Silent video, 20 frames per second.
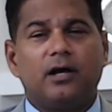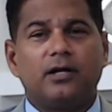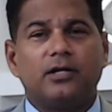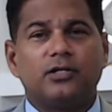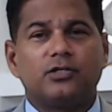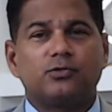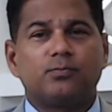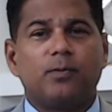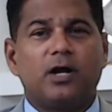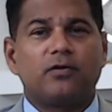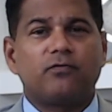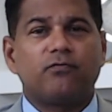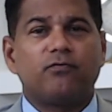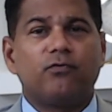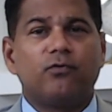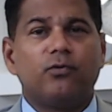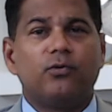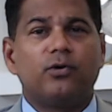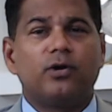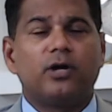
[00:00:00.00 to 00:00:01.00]

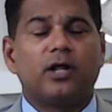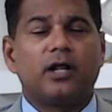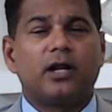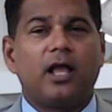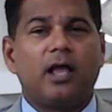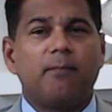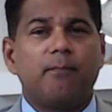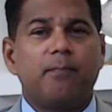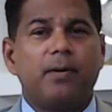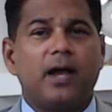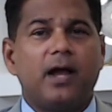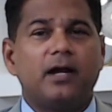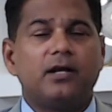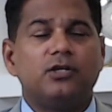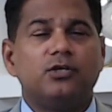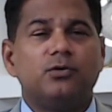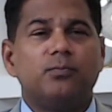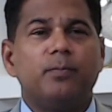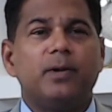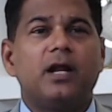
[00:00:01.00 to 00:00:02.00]
smartphone or iPad,
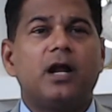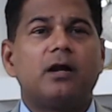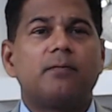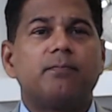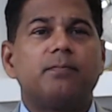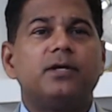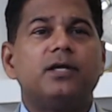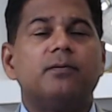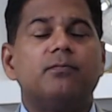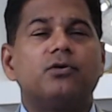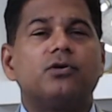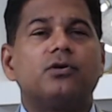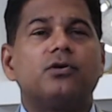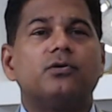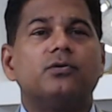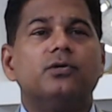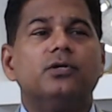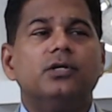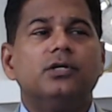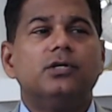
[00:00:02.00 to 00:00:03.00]
you may not be able
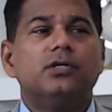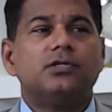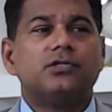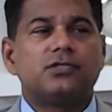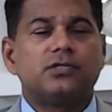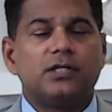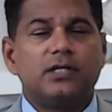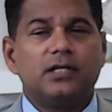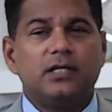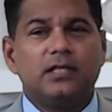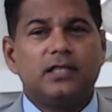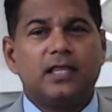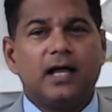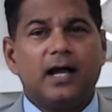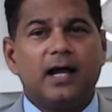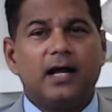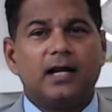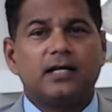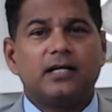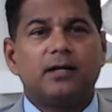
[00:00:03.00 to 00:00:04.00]
to see
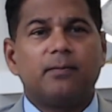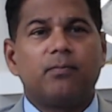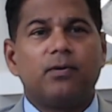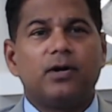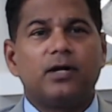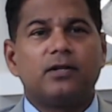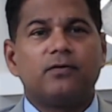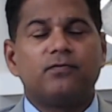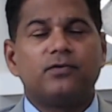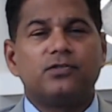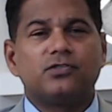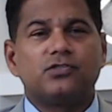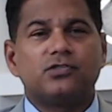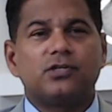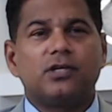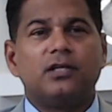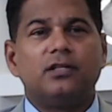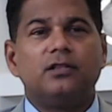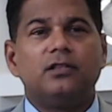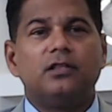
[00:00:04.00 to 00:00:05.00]
that, but if it's
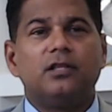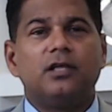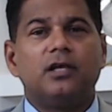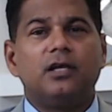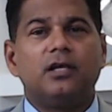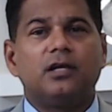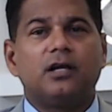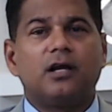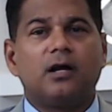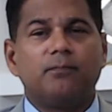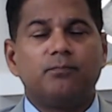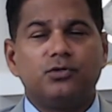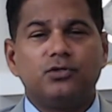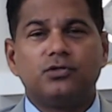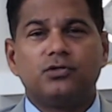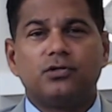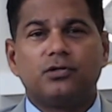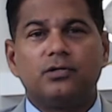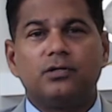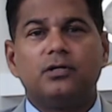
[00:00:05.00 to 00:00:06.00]
in a
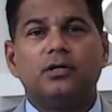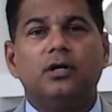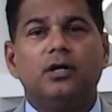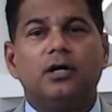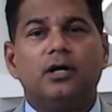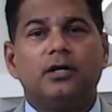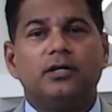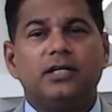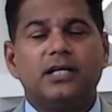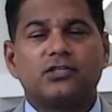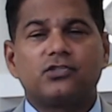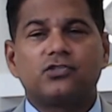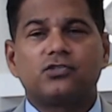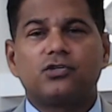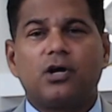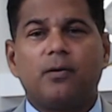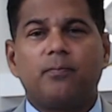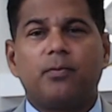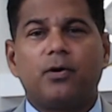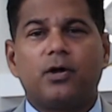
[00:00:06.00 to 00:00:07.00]
computer,
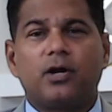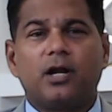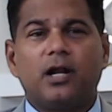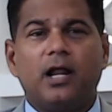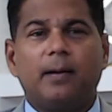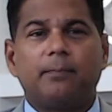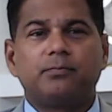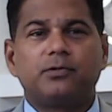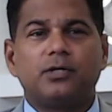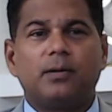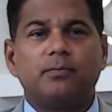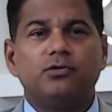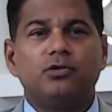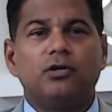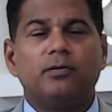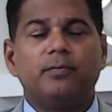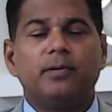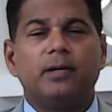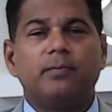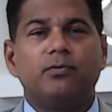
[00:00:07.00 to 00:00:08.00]
desktop or a laptop,
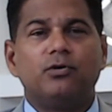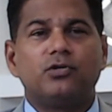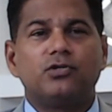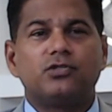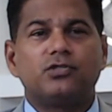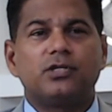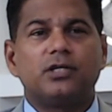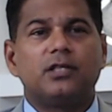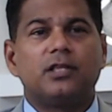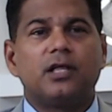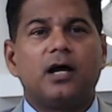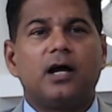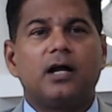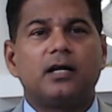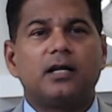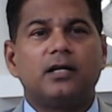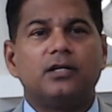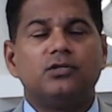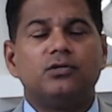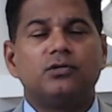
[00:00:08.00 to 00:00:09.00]
you'll be able to see that,
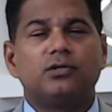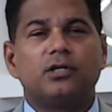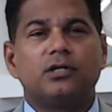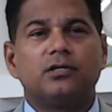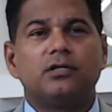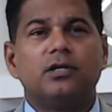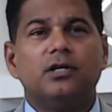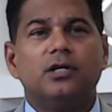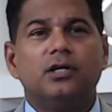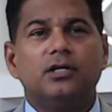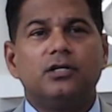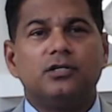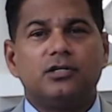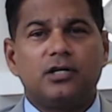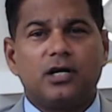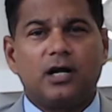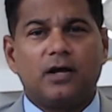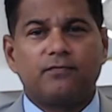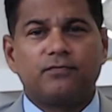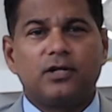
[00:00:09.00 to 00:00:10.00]
and you can
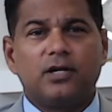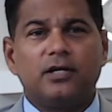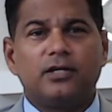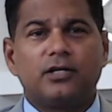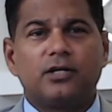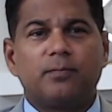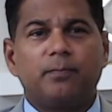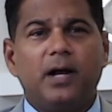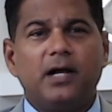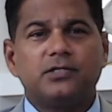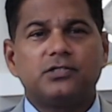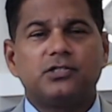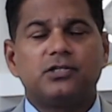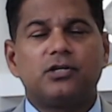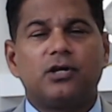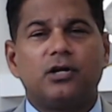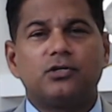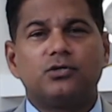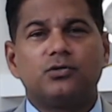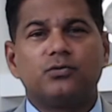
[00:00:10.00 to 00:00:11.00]
draft the letter, pass it
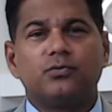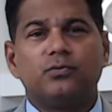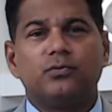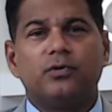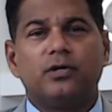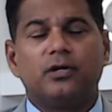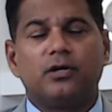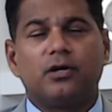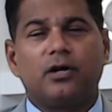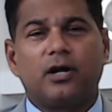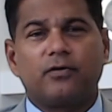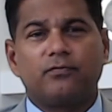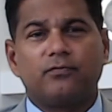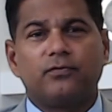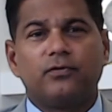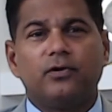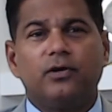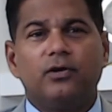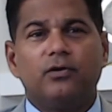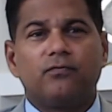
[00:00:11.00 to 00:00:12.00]
on to a lot of
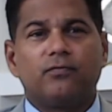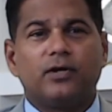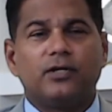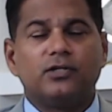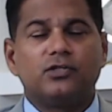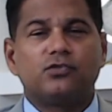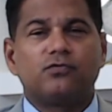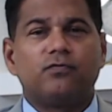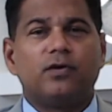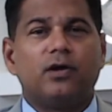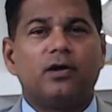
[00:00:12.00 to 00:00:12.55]
friends,